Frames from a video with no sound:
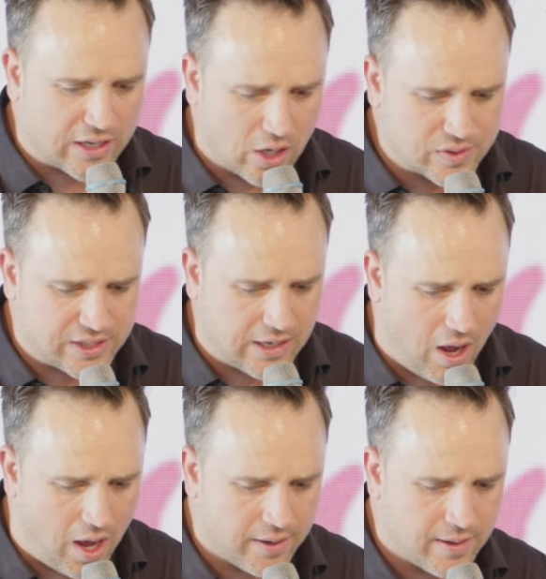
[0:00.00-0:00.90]
close to
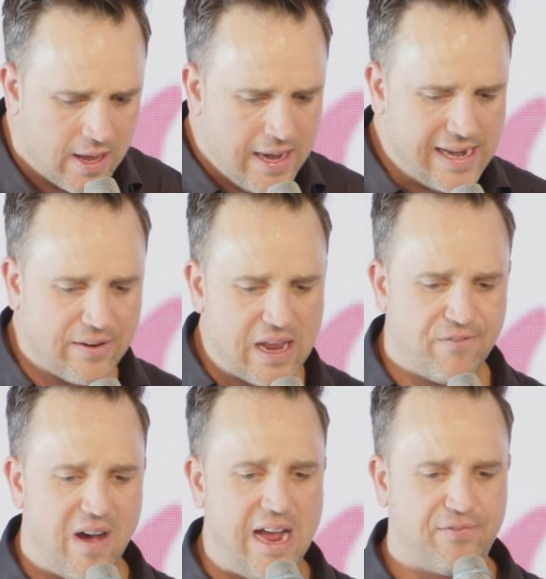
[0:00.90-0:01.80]
God, in, in
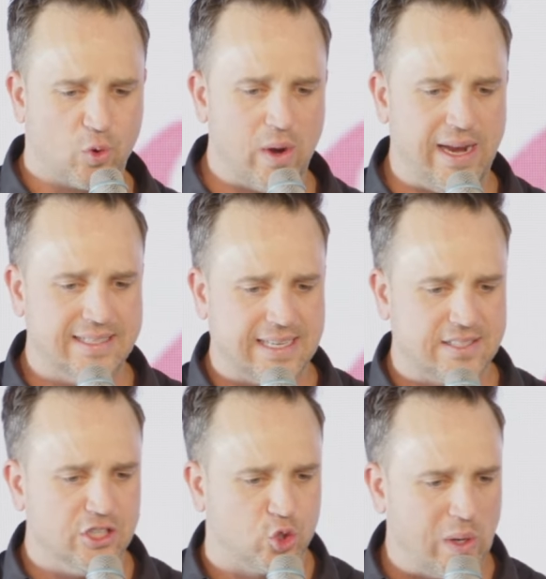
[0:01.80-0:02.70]
5 3, it says,
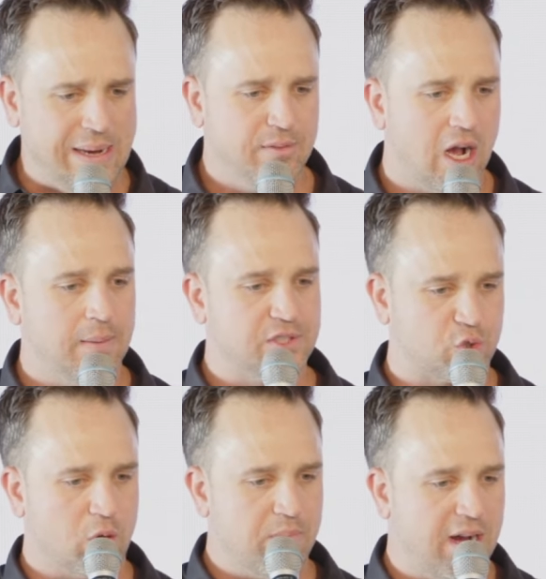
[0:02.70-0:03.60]
A dream comes
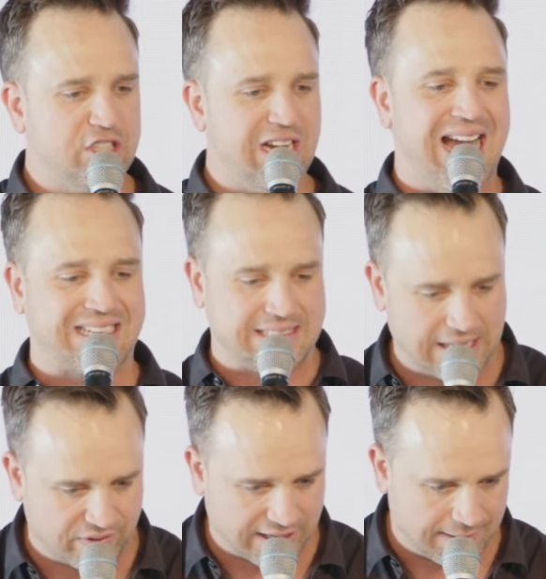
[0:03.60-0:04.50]
through much
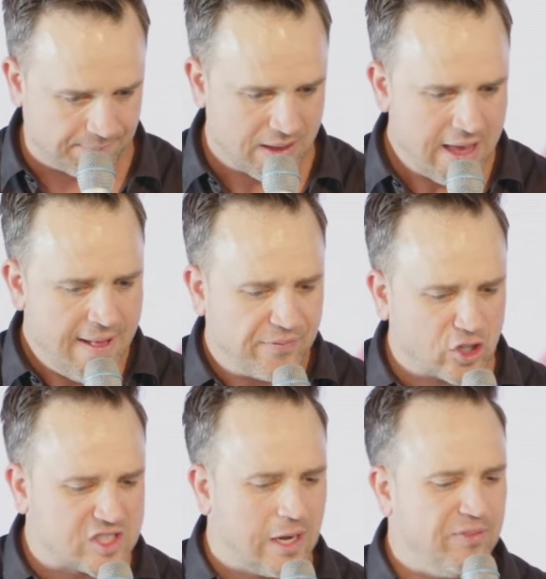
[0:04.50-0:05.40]
activity.
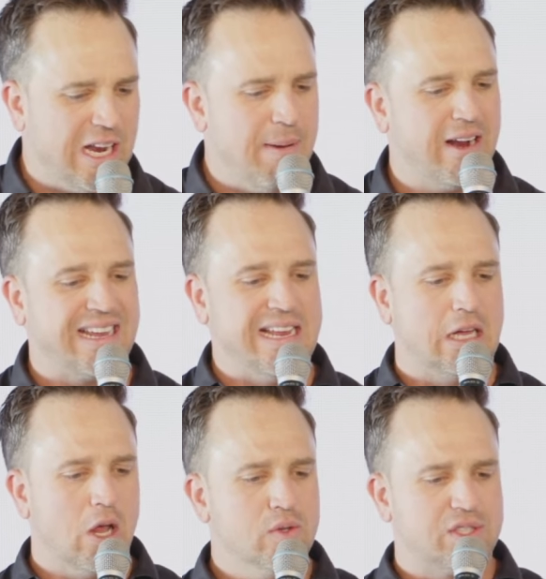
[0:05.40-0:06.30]
There's something about getting
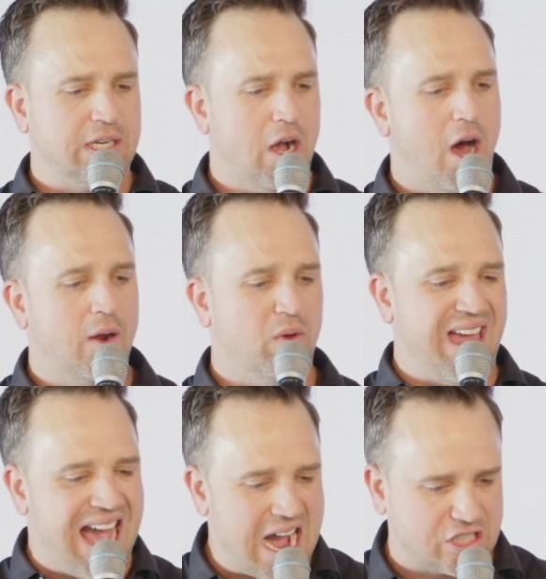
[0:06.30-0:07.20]
close to God with
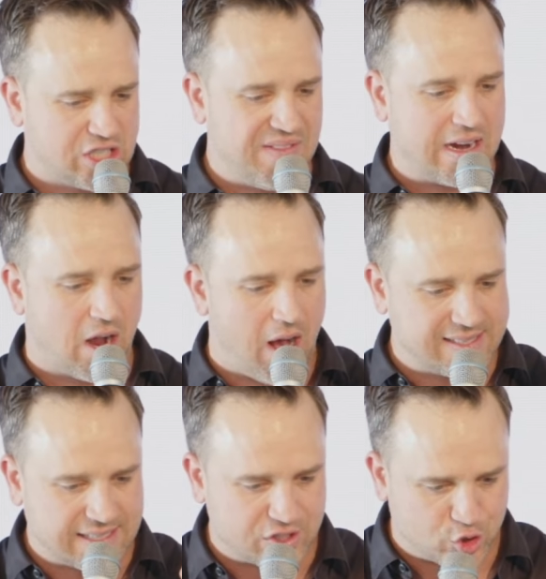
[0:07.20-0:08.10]
action that
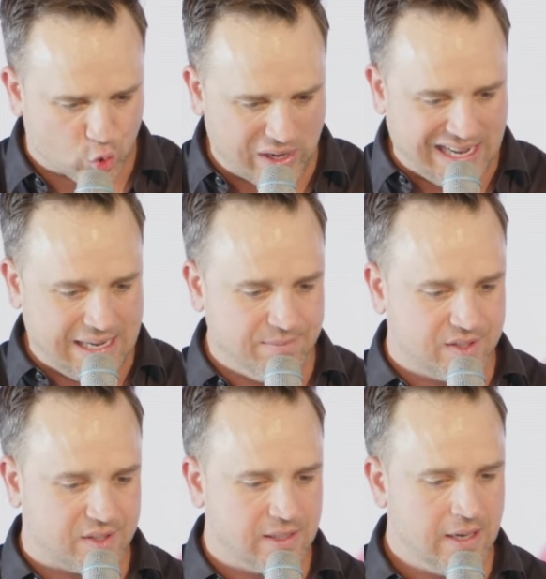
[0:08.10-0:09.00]
causes
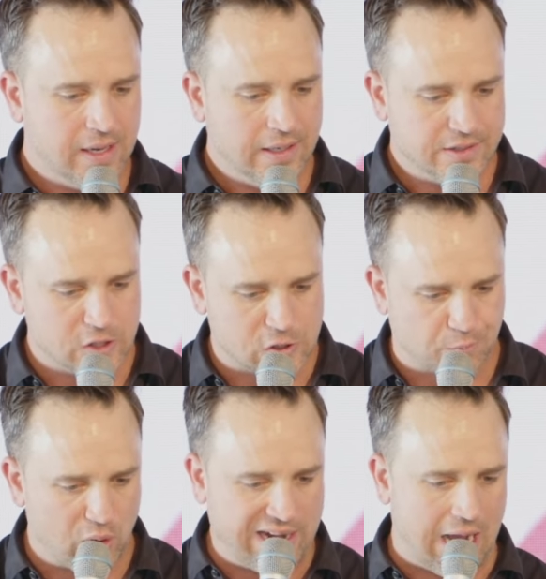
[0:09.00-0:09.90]
dreams to
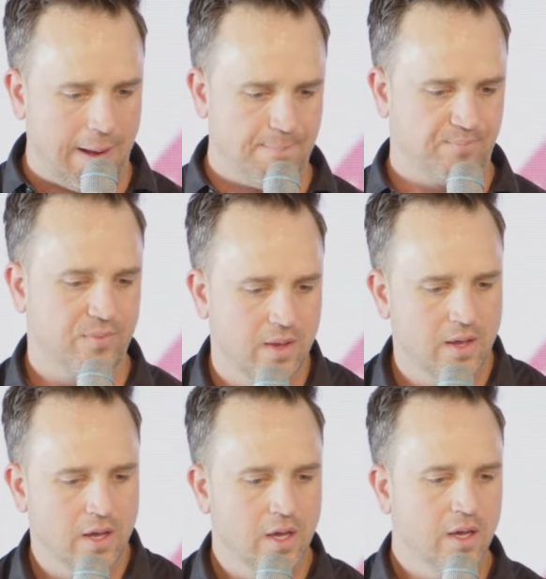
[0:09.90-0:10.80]
spring up.
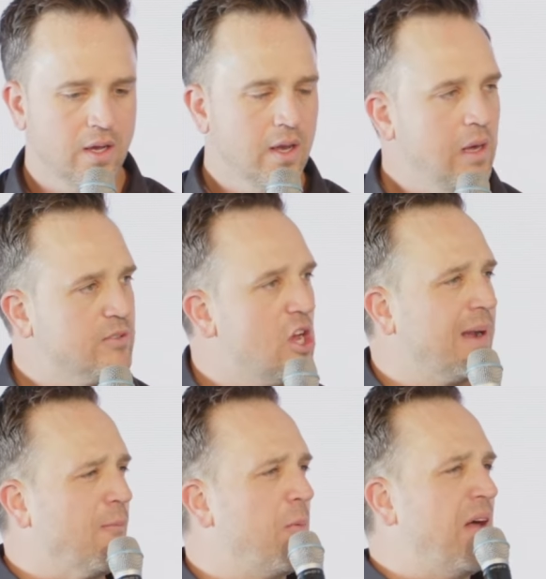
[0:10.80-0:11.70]
I'm
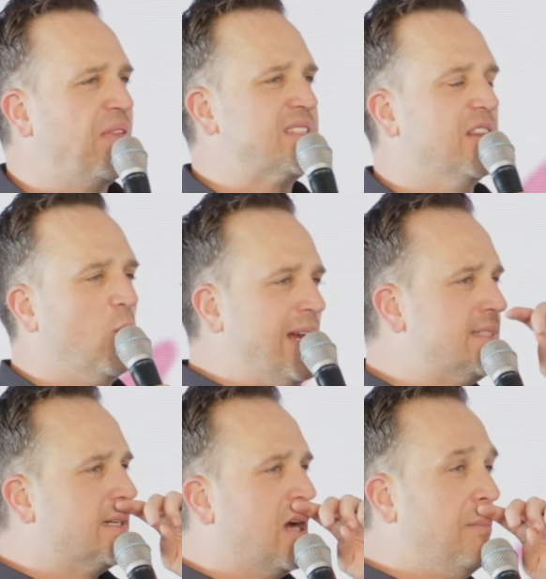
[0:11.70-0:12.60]
talking more about this in the weeks
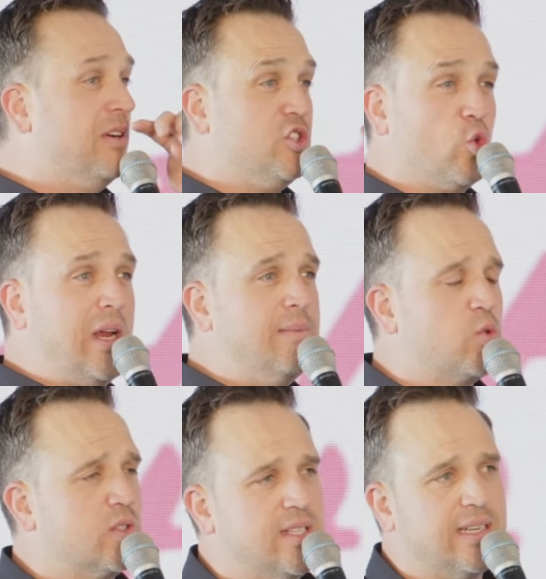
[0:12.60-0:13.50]
to come, but dreams
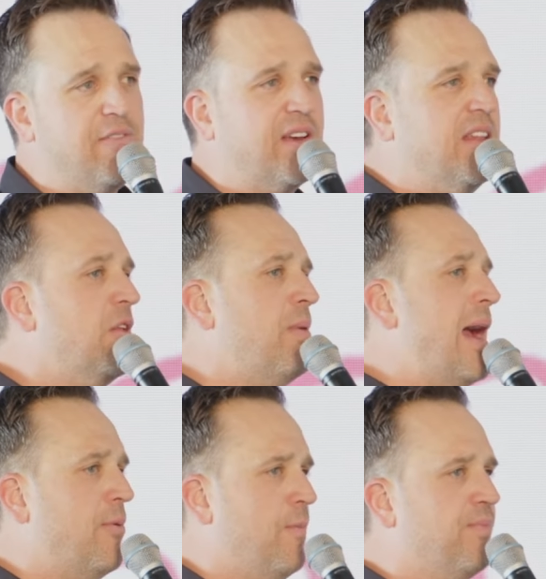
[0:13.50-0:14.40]
were significant in the
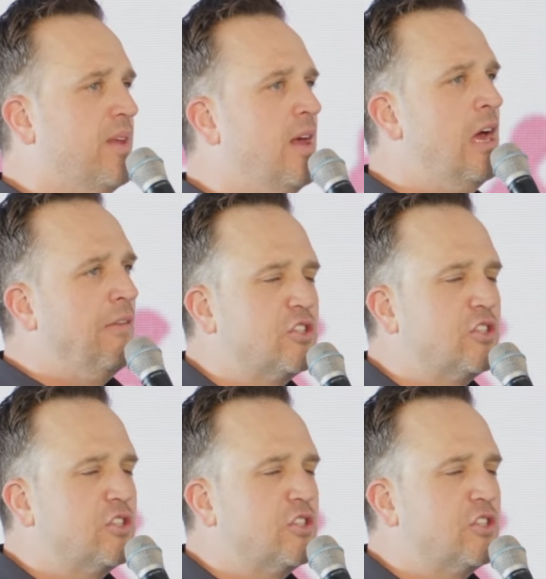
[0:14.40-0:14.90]
Bible. There's